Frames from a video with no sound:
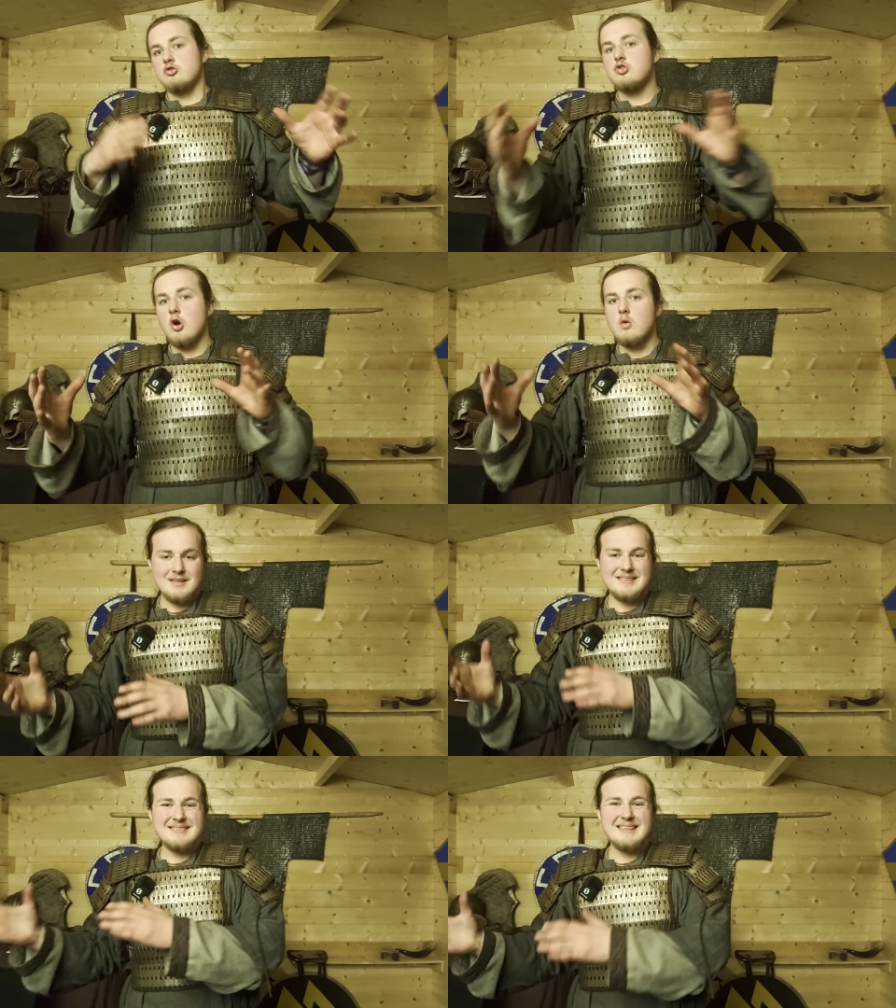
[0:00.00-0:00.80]

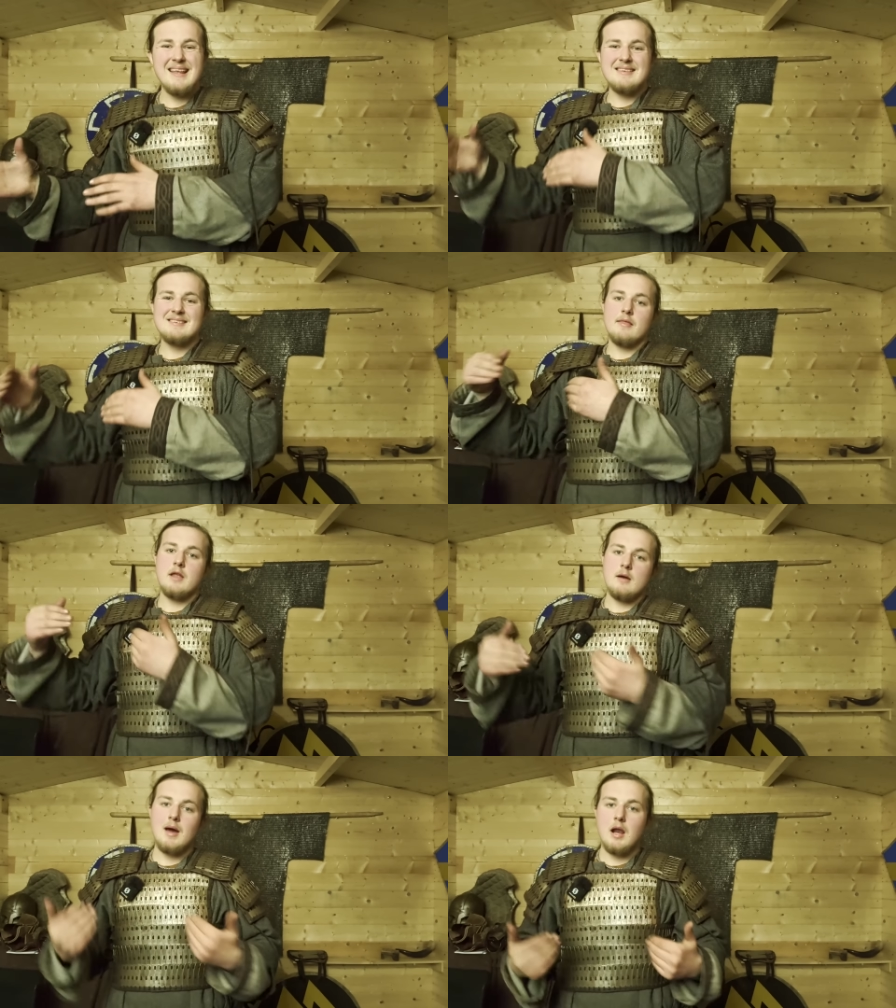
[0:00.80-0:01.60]
So since
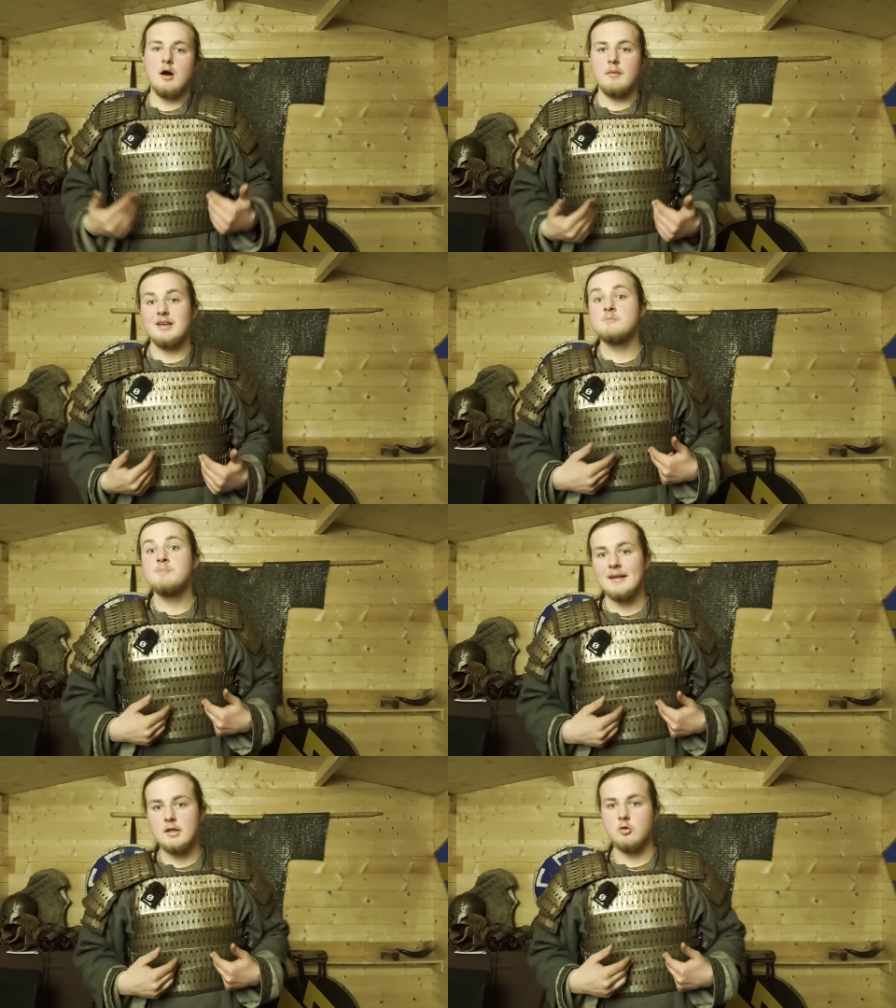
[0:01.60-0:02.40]
the lamellar armor is
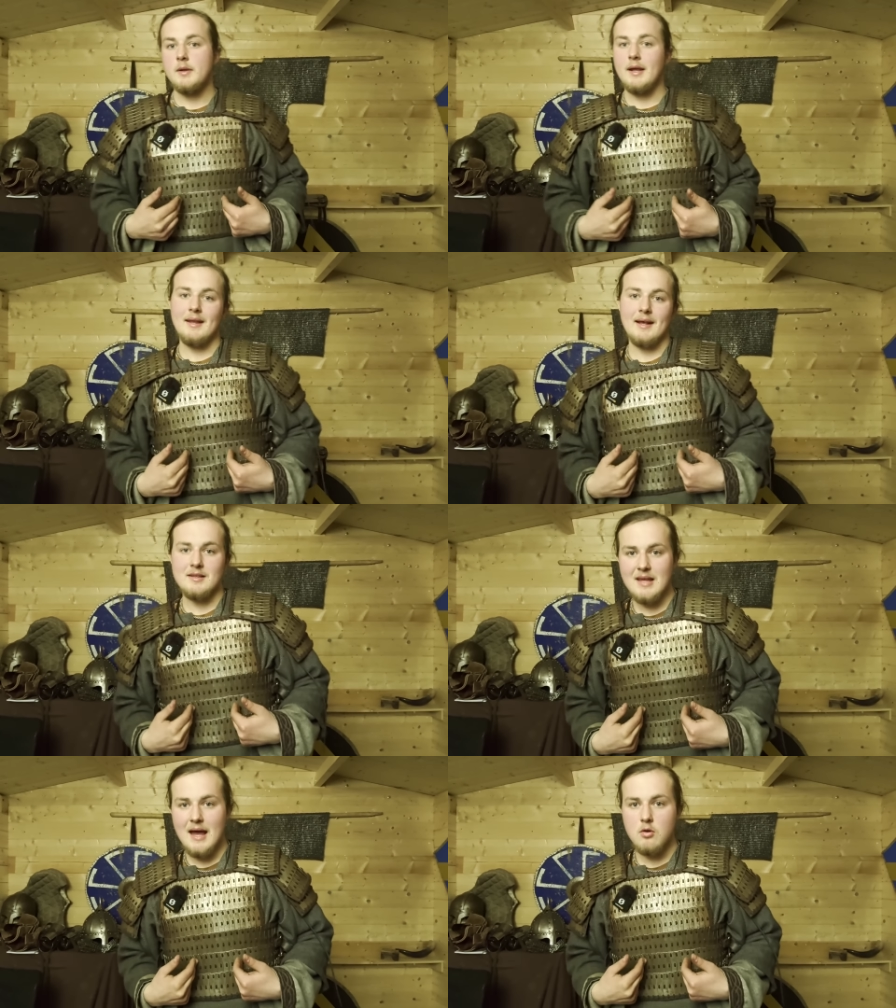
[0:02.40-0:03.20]
better to protect
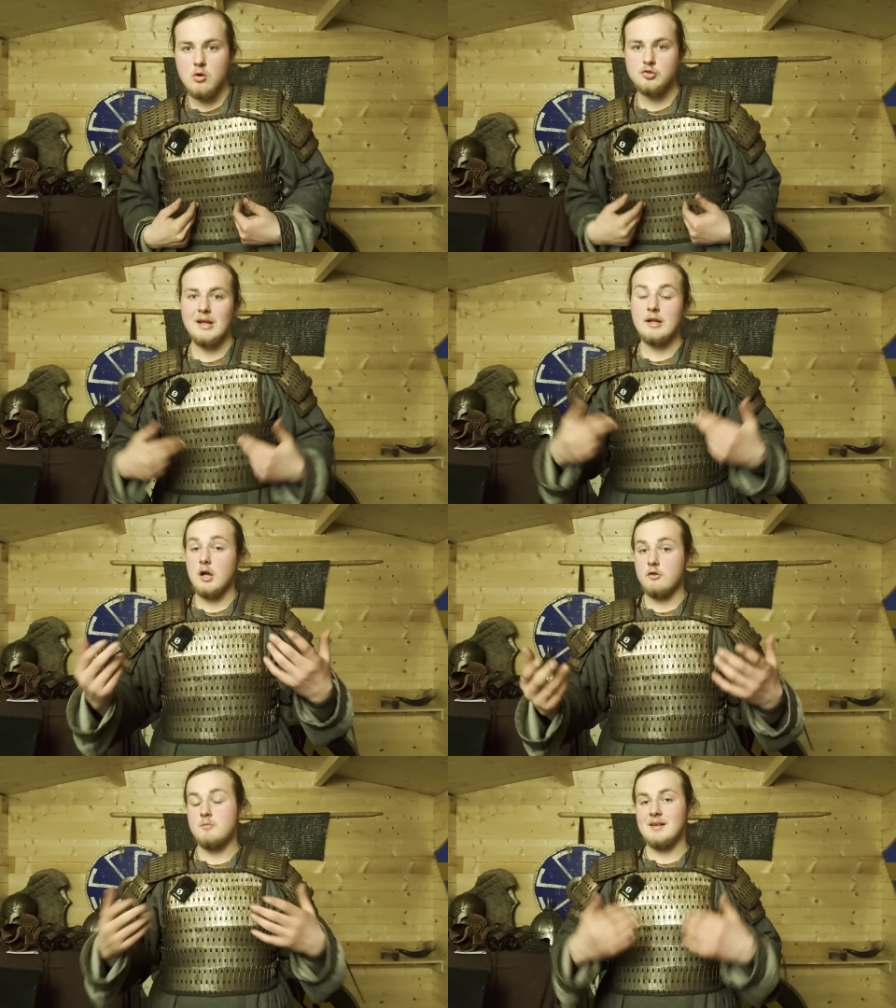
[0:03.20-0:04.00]
against arrows, it
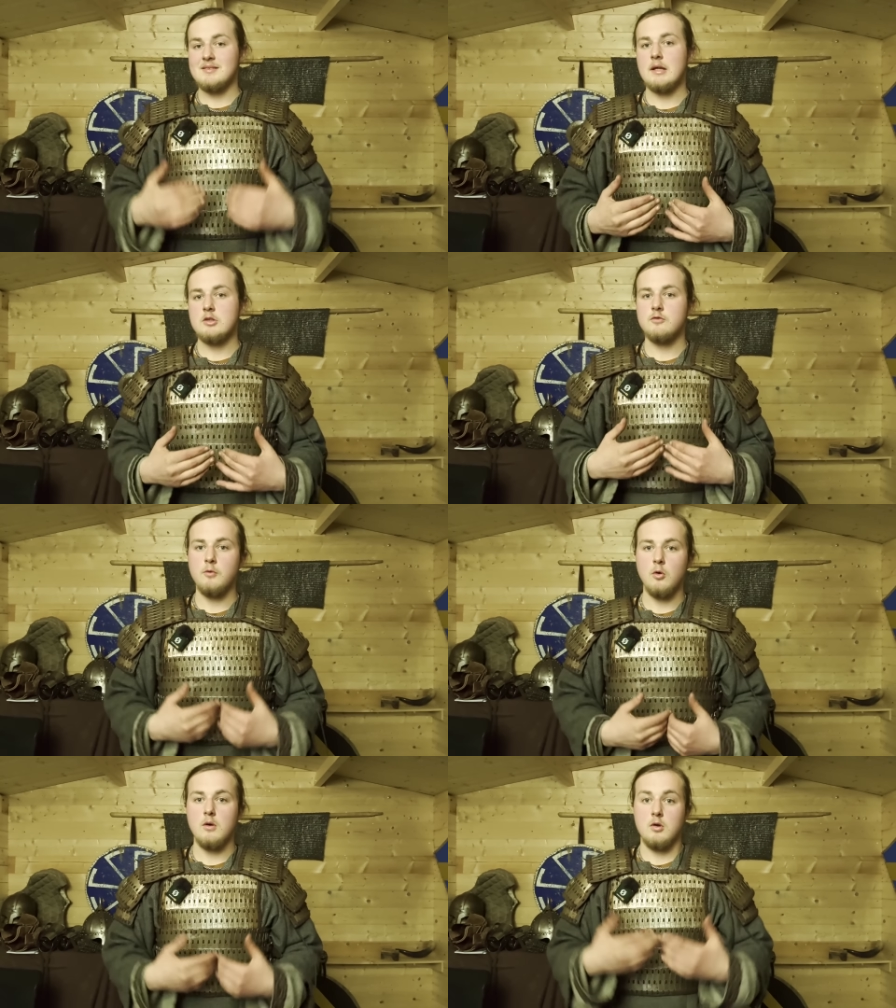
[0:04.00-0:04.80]
kind of makes sense
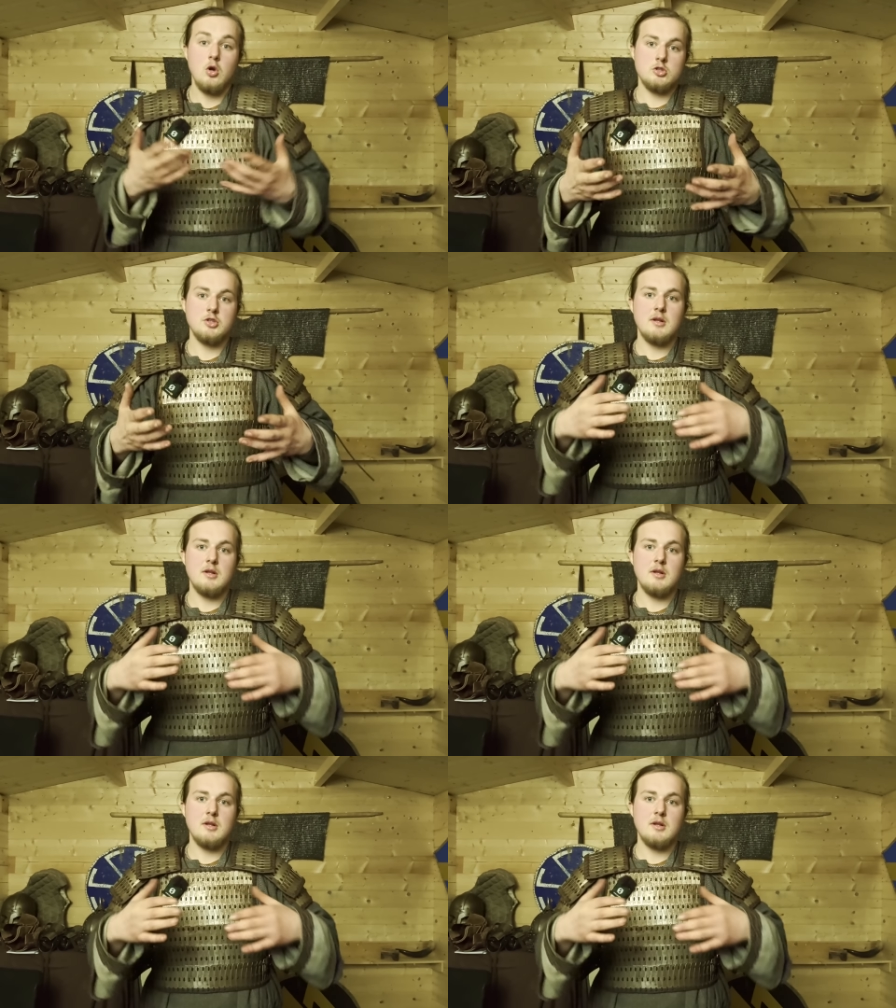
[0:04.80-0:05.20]
for cultures that